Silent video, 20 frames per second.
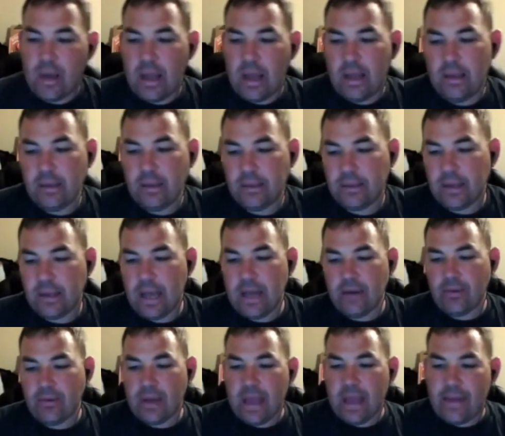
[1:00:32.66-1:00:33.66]
uh, so
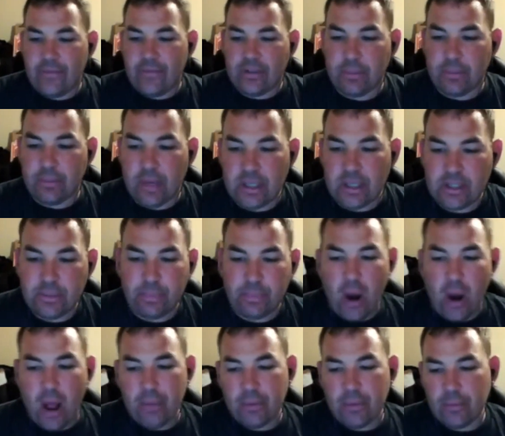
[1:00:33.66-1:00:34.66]
I don't have as
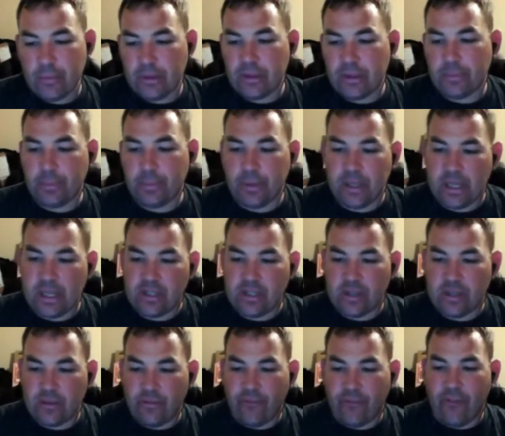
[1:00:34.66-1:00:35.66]
much problem with the
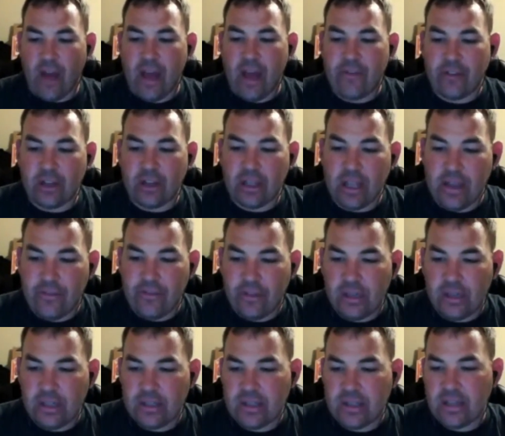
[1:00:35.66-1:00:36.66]
prediction of five and
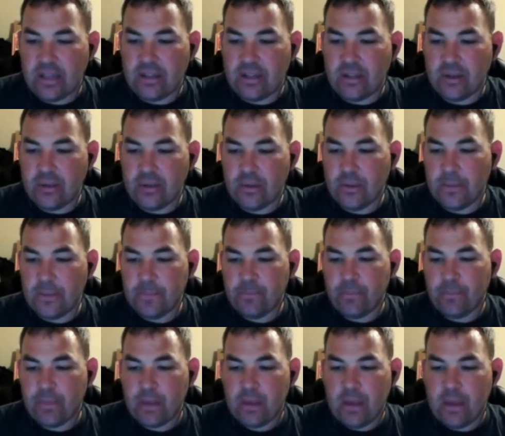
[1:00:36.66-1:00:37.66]
eleven as I
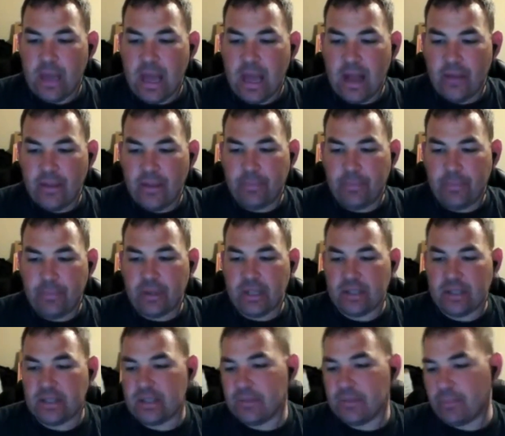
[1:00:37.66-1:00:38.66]
do
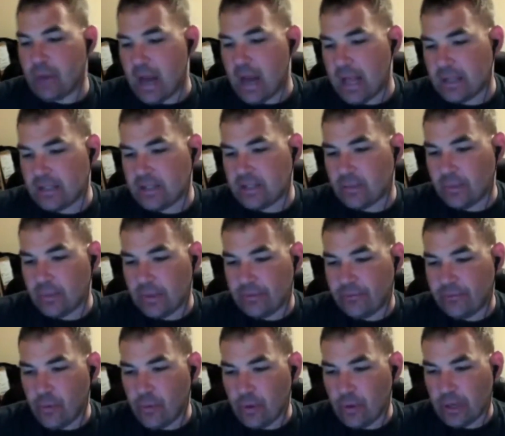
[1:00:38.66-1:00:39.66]
how they predicted the
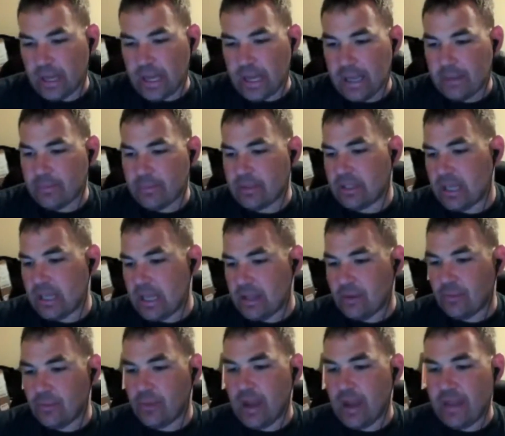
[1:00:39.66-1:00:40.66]
Browns to win four
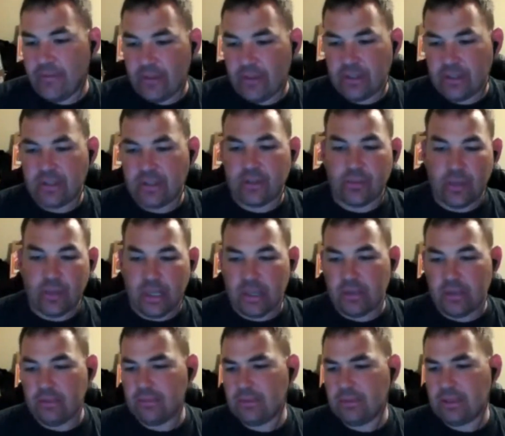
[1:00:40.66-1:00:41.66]
games and the Ravens
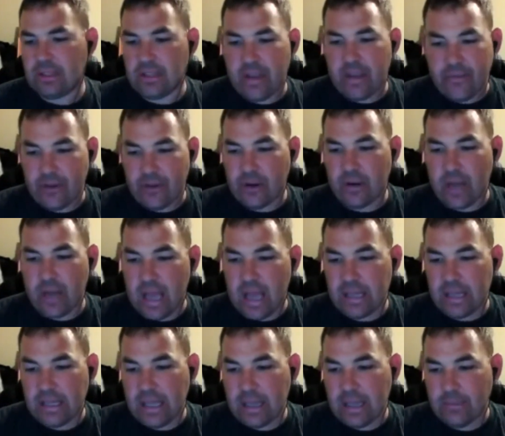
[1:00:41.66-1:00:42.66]
to win seven
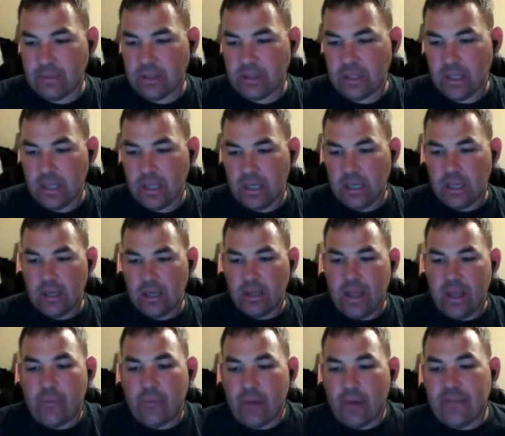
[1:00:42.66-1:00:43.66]
or nine games.
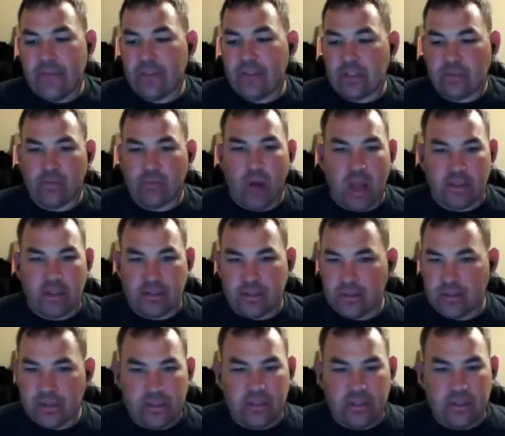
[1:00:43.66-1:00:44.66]
That Ravens
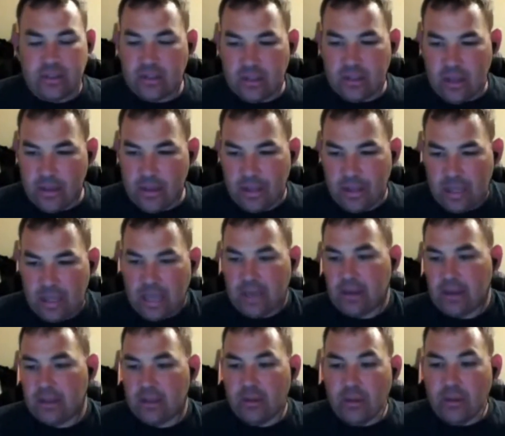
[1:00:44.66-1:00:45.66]
roster is just, I mean,
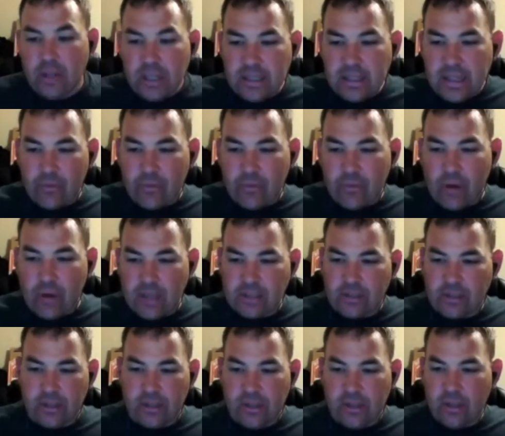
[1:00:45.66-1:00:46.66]
like, you look at that
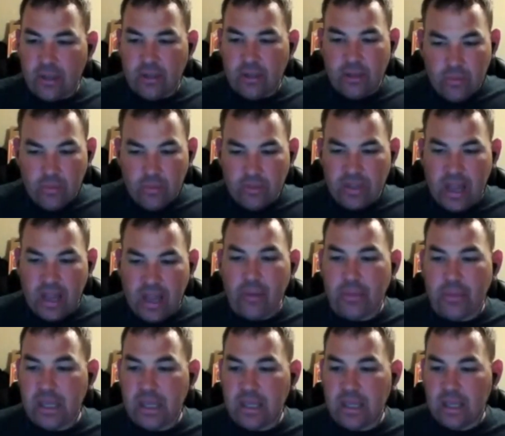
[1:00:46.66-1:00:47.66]
roster and you, you
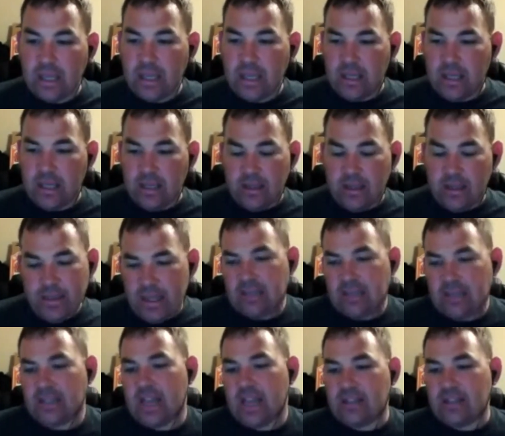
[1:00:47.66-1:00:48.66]
tell me, I mean, they
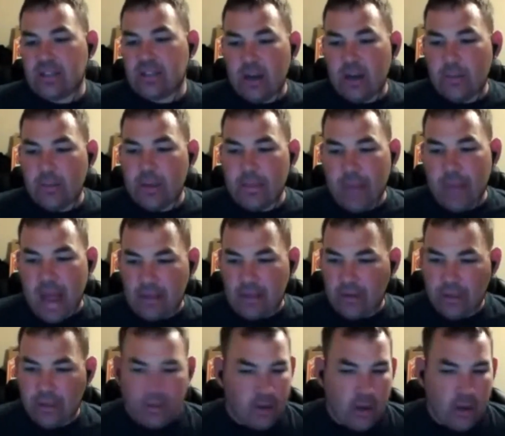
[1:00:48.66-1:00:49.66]
signed Jeremy
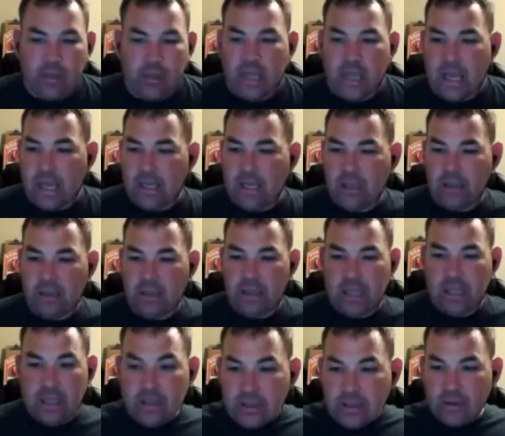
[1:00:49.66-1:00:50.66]
Maclin. Okay,
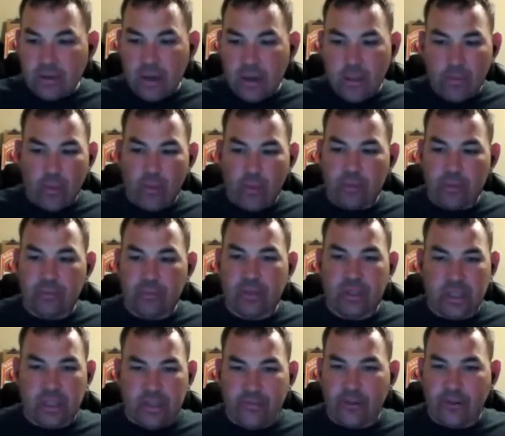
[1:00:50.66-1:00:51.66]
he's their number one
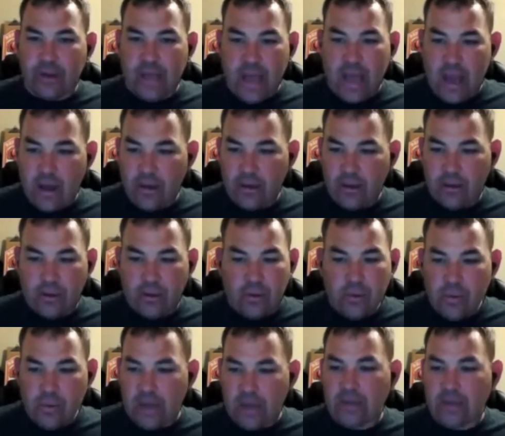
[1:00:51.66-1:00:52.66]
receiver now.
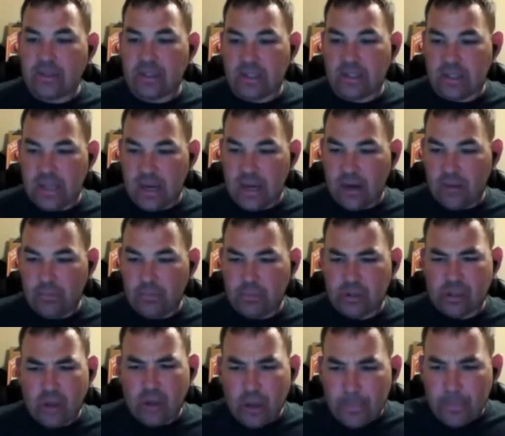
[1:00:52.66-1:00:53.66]
Who else is there?
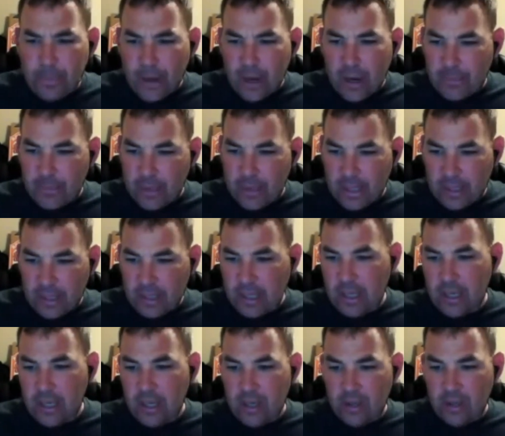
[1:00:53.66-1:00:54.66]
Breshad Perriman,
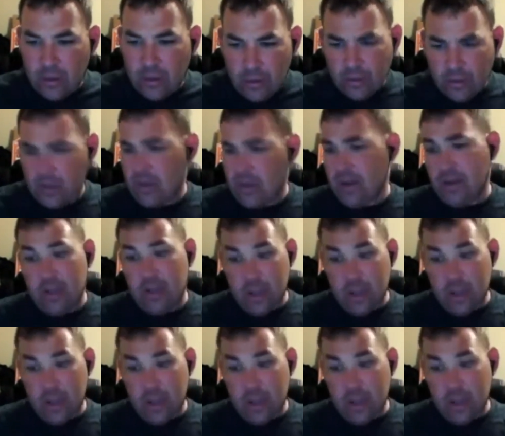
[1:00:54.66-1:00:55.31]
who